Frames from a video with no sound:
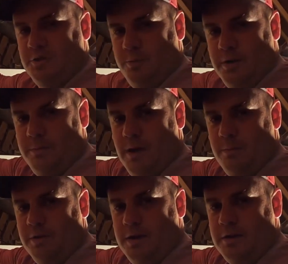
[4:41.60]
to a buddy of mine,
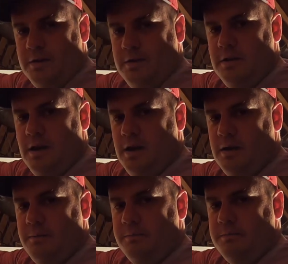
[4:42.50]
Brent,
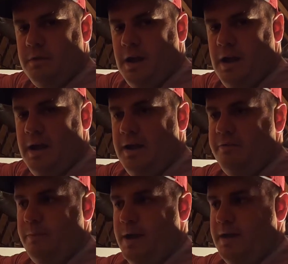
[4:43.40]
I
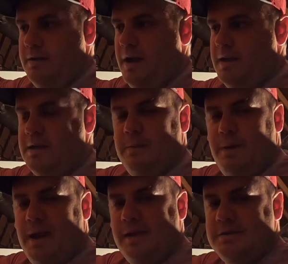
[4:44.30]
can get
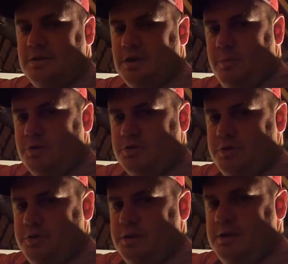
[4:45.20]
my hands on a commercial
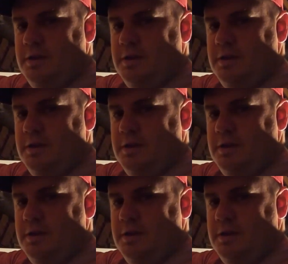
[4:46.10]
unit.